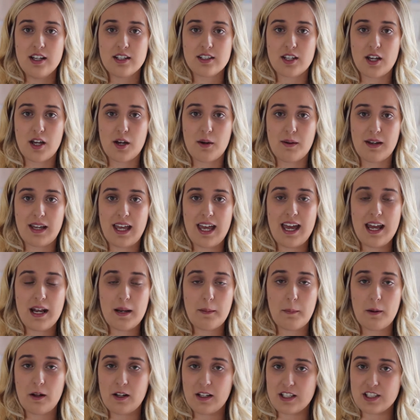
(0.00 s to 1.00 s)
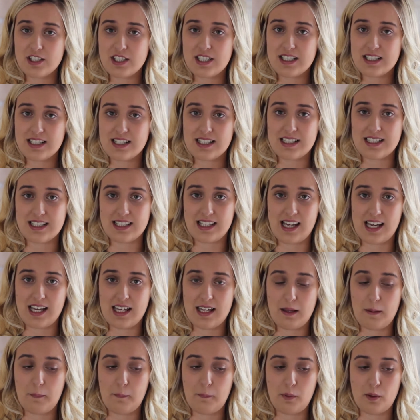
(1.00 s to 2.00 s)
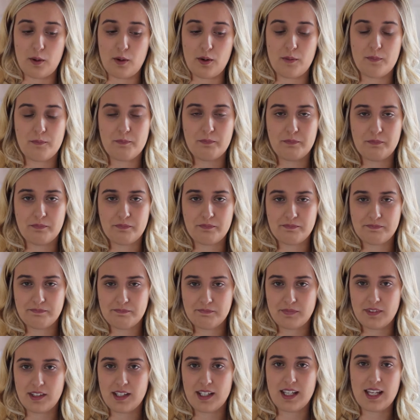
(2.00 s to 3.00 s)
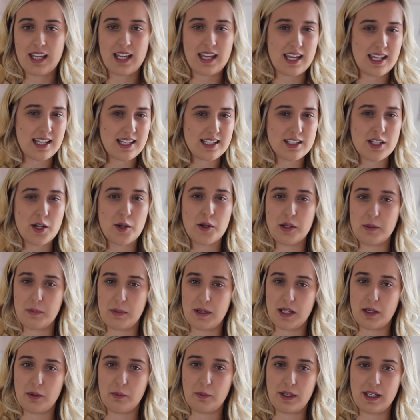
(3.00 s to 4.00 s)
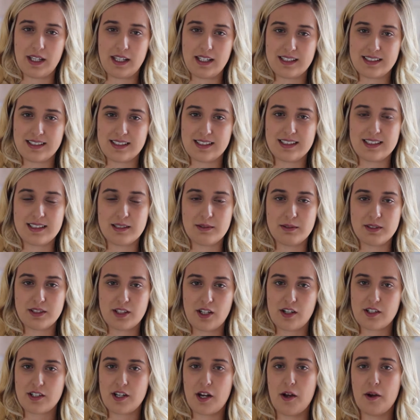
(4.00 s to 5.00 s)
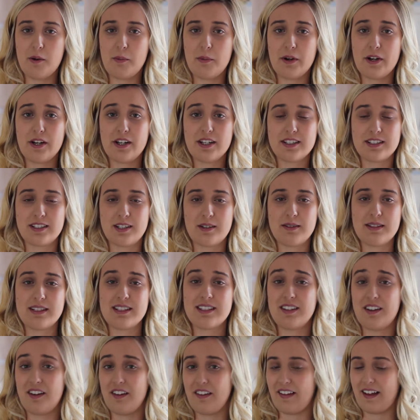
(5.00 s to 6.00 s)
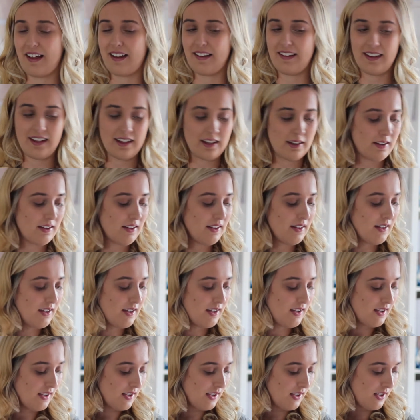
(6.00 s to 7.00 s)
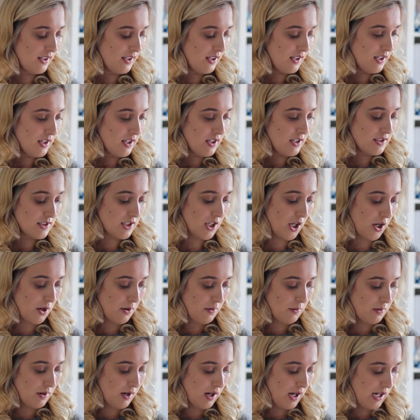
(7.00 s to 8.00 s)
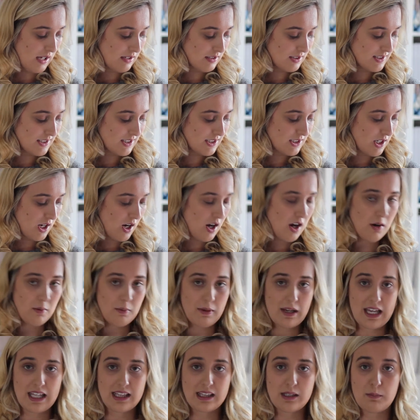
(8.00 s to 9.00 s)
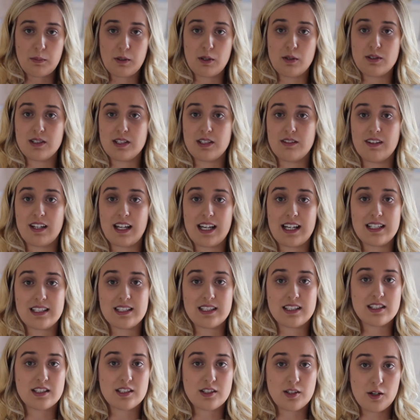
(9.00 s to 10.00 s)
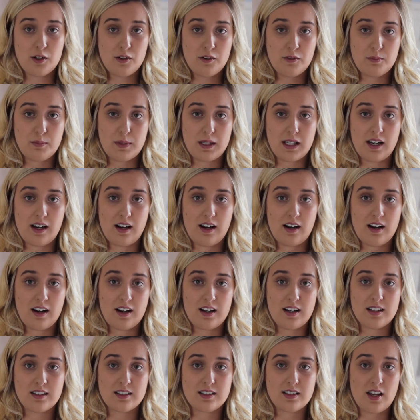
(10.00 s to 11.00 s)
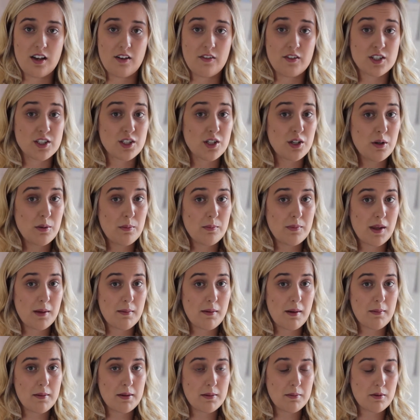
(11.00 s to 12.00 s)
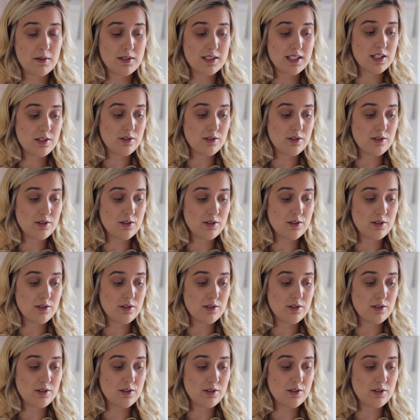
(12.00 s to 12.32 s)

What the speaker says: So again, apologies it's late, but it's only been a week since it was October, so it's not that late. So I'll start with the beauty related stuff, because for some that might be the most